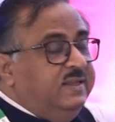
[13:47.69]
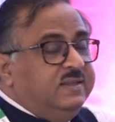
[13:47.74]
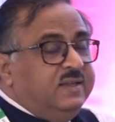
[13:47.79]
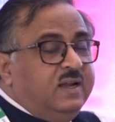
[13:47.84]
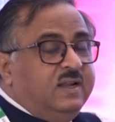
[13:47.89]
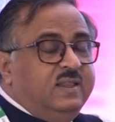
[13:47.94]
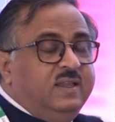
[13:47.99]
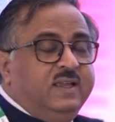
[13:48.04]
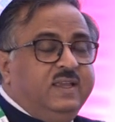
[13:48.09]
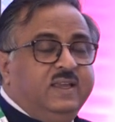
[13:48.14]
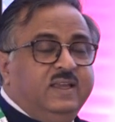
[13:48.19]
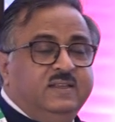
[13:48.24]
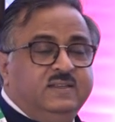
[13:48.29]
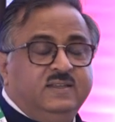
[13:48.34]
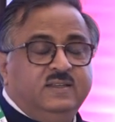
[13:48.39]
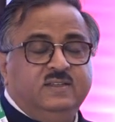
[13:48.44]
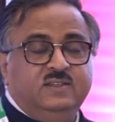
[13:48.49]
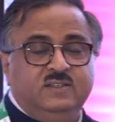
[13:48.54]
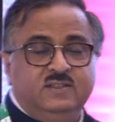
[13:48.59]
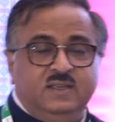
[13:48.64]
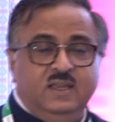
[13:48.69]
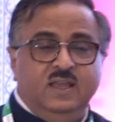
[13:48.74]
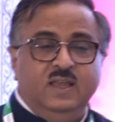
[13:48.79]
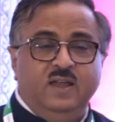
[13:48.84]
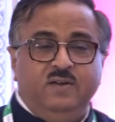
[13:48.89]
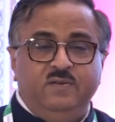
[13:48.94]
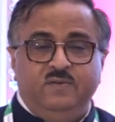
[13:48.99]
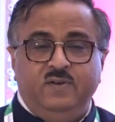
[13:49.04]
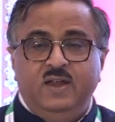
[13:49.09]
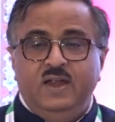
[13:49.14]
are the cases they
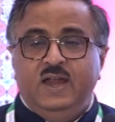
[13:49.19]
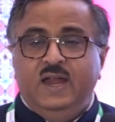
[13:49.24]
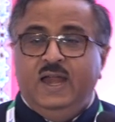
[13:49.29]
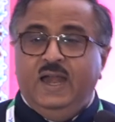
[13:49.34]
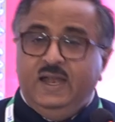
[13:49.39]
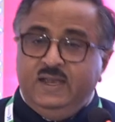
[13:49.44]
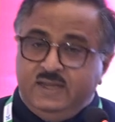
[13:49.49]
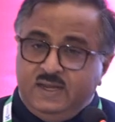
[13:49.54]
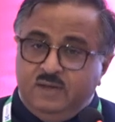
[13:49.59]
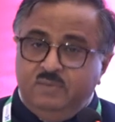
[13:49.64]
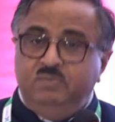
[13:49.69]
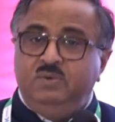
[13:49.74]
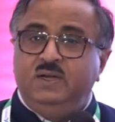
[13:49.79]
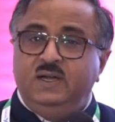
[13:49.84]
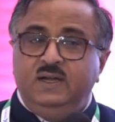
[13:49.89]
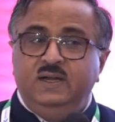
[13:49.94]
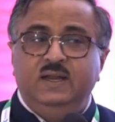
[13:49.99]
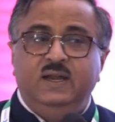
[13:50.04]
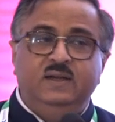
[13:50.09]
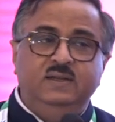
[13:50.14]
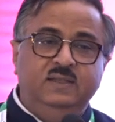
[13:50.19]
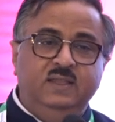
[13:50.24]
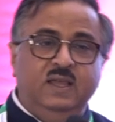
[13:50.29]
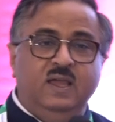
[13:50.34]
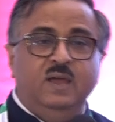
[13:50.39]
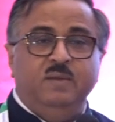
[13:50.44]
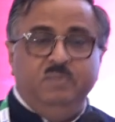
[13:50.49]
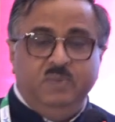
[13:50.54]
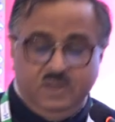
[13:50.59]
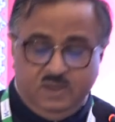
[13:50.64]
have attempted and they
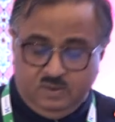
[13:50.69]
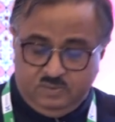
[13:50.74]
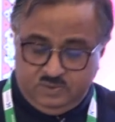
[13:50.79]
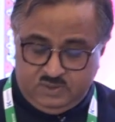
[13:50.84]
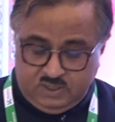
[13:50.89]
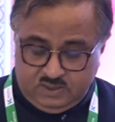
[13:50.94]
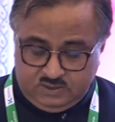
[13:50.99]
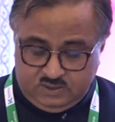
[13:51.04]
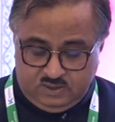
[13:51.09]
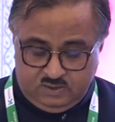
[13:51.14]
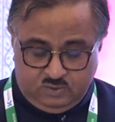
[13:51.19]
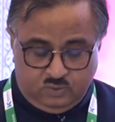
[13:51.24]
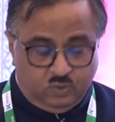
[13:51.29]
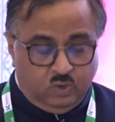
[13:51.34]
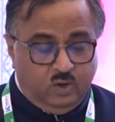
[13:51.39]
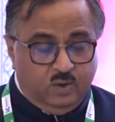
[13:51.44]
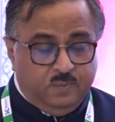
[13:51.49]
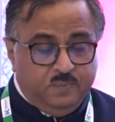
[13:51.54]
have become successful.